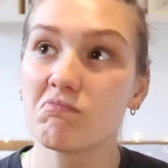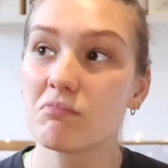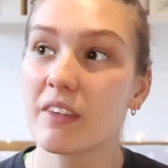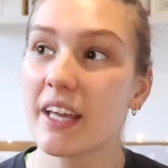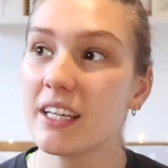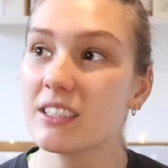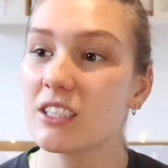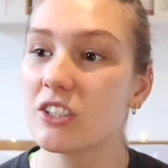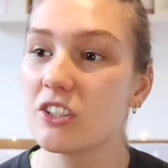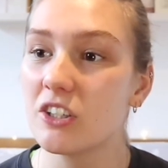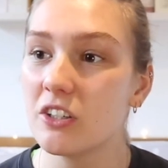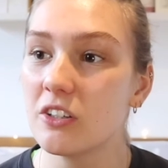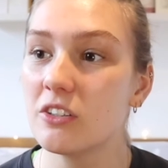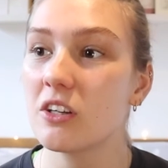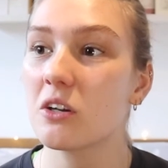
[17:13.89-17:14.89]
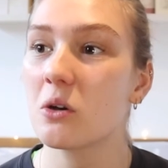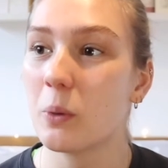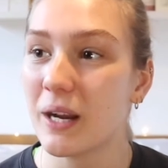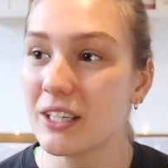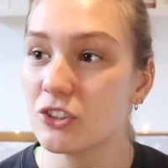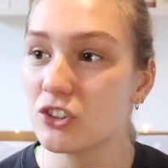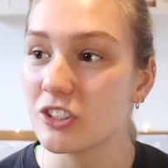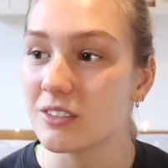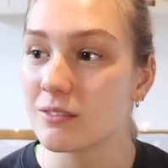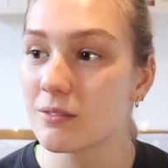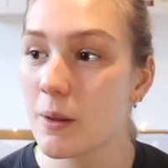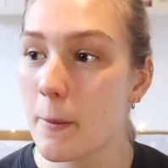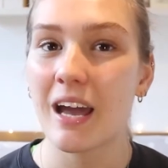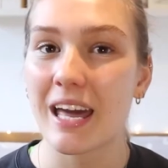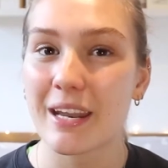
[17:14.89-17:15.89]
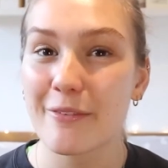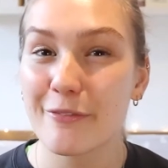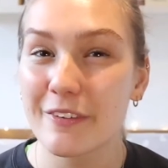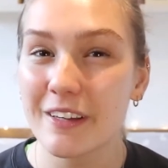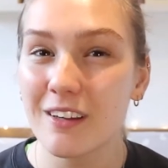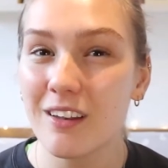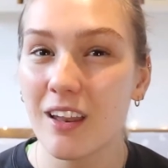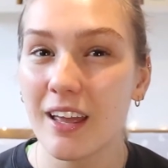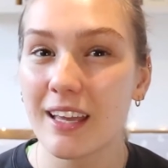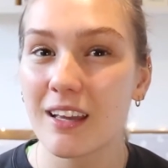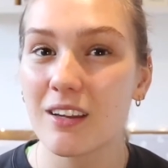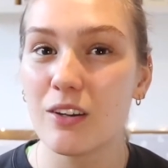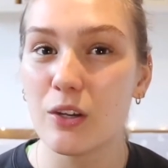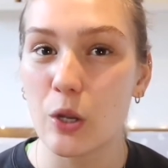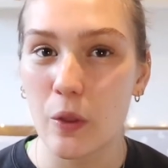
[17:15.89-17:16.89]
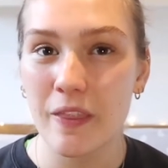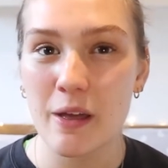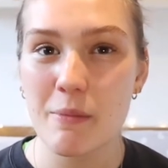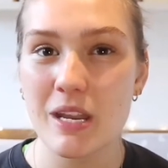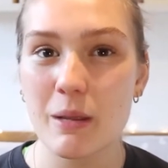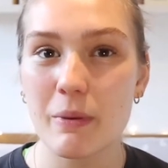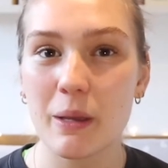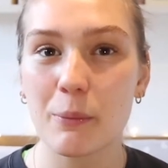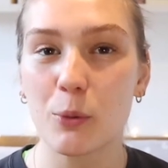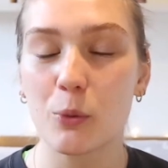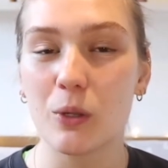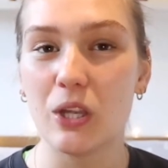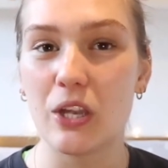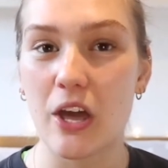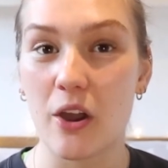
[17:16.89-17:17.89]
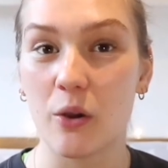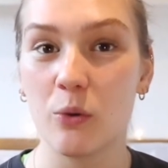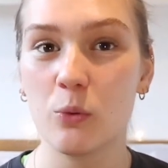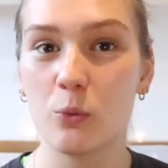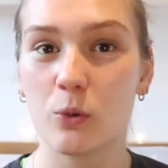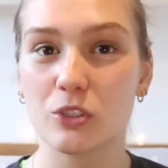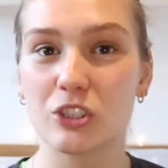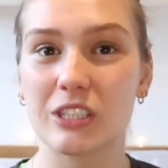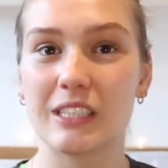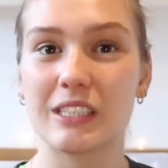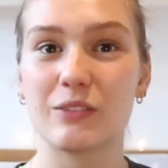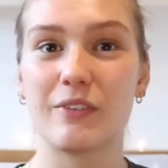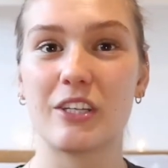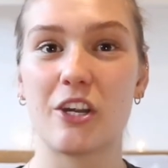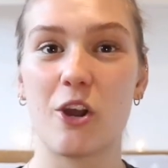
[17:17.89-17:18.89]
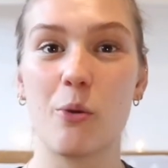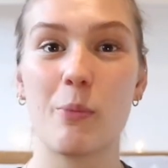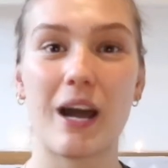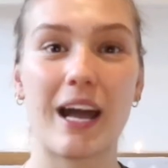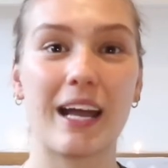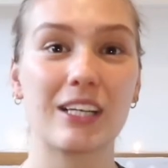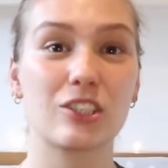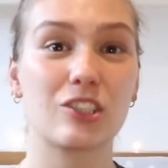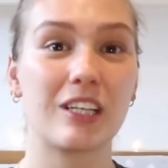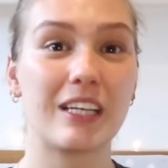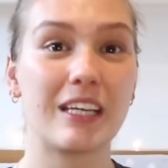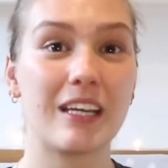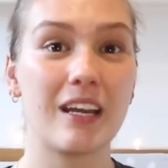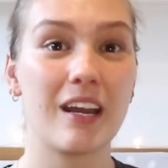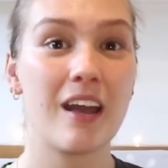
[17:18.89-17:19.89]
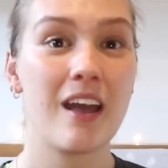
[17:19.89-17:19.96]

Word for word: That is a good question. And I feel like not that many people will know watching this video, but actually